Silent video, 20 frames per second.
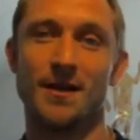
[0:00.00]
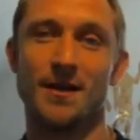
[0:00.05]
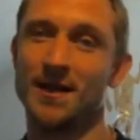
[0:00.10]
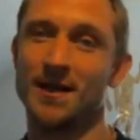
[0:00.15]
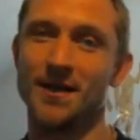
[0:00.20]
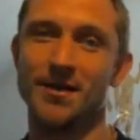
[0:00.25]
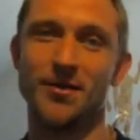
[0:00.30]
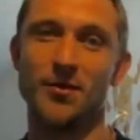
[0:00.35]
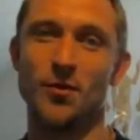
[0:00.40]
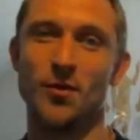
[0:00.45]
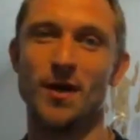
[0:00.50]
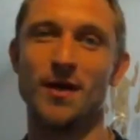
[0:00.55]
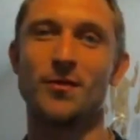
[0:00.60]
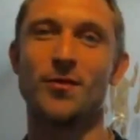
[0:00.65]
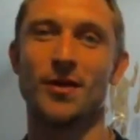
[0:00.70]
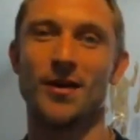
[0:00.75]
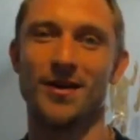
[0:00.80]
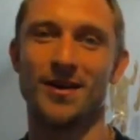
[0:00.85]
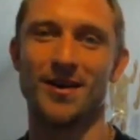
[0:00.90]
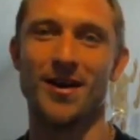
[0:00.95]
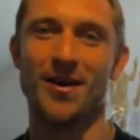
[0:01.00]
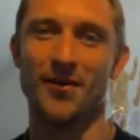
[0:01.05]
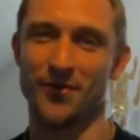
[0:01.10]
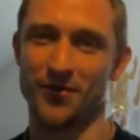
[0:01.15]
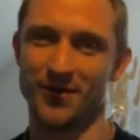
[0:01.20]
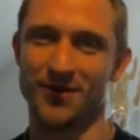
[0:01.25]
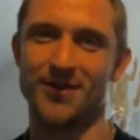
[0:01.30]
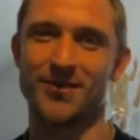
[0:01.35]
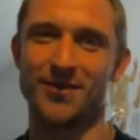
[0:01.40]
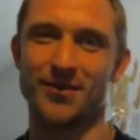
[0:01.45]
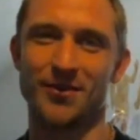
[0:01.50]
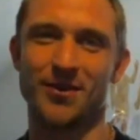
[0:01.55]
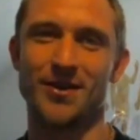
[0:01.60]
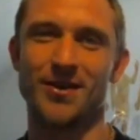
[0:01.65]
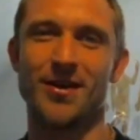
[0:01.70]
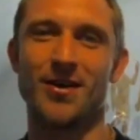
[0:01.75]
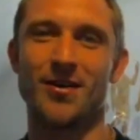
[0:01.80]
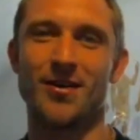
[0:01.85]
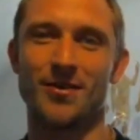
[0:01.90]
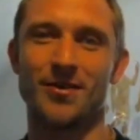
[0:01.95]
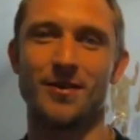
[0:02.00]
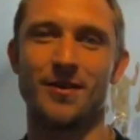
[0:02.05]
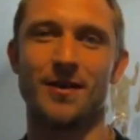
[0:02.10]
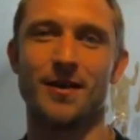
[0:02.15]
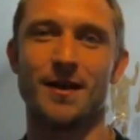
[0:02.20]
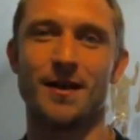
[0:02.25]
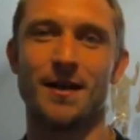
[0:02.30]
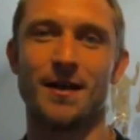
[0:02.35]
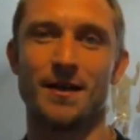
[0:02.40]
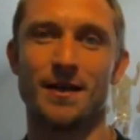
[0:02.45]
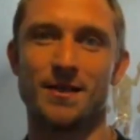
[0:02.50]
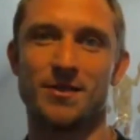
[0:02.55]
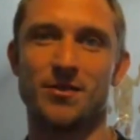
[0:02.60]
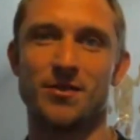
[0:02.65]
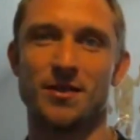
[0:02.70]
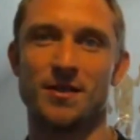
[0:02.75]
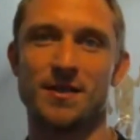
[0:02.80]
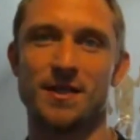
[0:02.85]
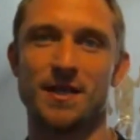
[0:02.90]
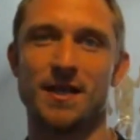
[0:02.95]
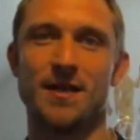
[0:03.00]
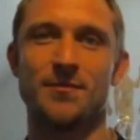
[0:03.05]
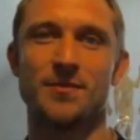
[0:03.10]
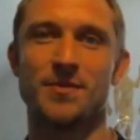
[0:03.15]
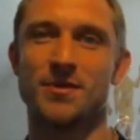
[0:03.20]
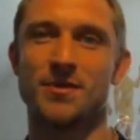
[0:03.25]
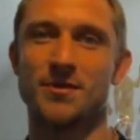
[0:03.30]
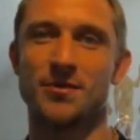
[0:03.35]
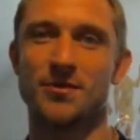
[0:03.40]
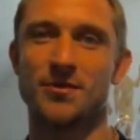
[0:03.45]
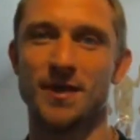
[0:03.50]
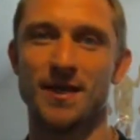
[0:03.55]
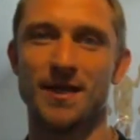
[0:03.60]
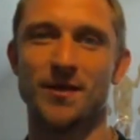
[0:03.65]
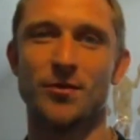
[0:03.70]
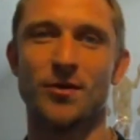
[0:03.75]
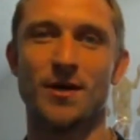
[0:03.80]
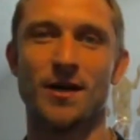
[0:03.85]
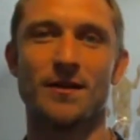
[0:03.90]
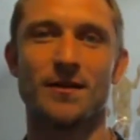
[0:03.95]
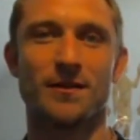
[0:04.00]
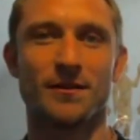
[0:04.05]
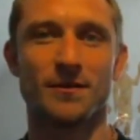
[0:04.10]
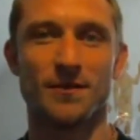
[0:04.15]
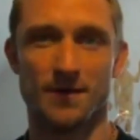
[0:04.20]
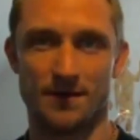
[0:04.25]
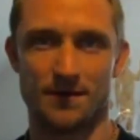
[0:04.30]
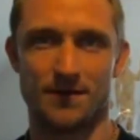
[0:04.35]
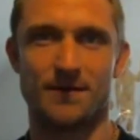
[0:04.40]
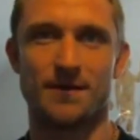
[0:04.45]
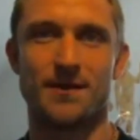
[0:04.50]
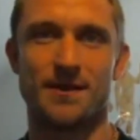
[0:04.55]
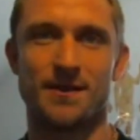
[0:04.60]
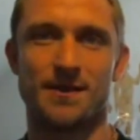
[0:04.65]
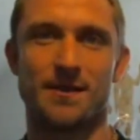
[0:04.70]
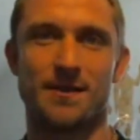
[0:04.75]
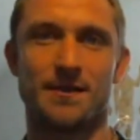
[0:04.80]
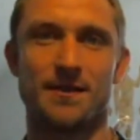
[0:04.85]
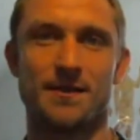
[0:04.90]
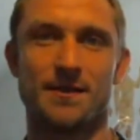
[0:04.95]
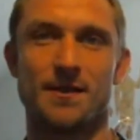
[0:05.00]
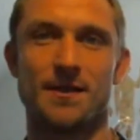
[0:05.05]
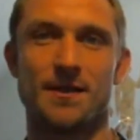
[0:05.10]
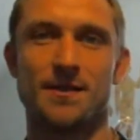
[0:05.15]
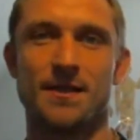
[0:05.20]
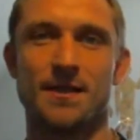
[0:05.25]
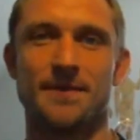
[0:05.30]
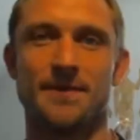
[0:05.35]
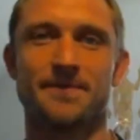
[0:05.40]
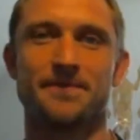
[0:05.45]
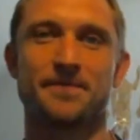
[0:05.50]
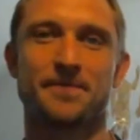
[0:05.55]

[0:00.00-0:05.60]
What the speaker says: Either way, we're going to offer the $30 initial exam to anyone out there that is listening.